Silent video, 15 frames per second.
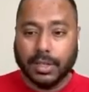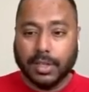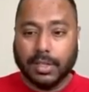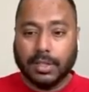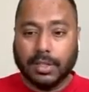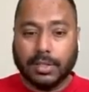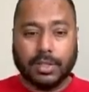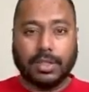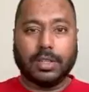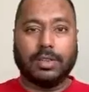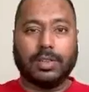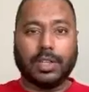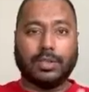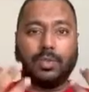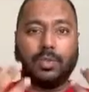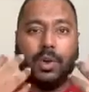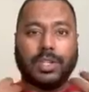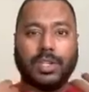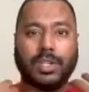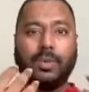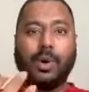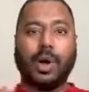So instead of just
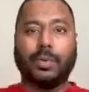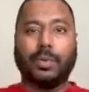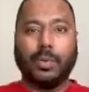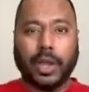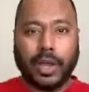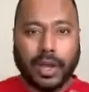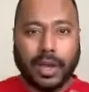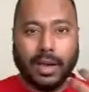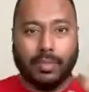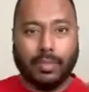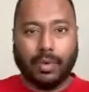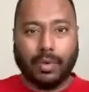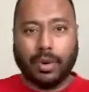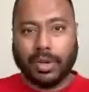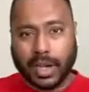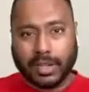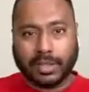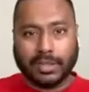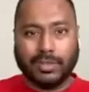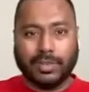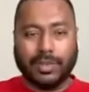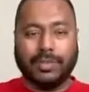watching a one-way
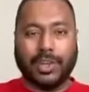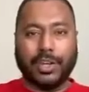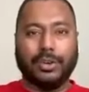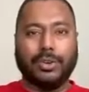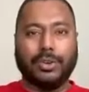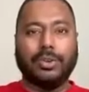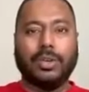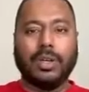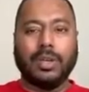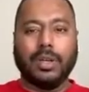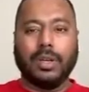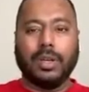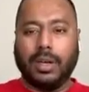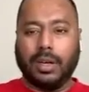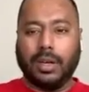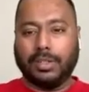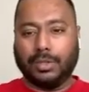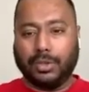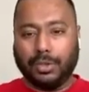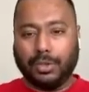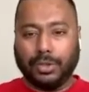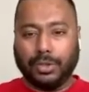broadcast of a video, it's
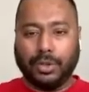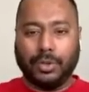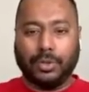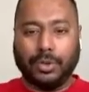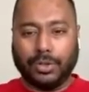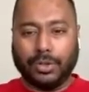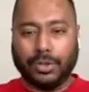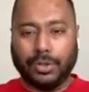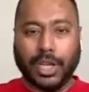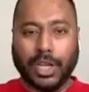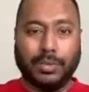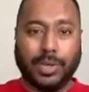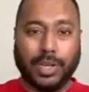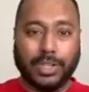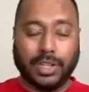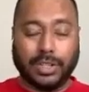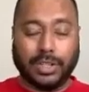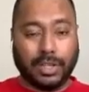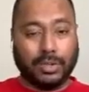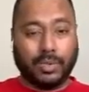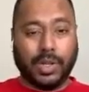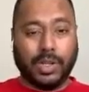good to also chat with each
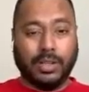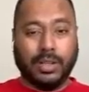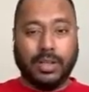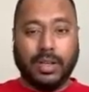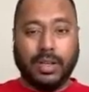other as well.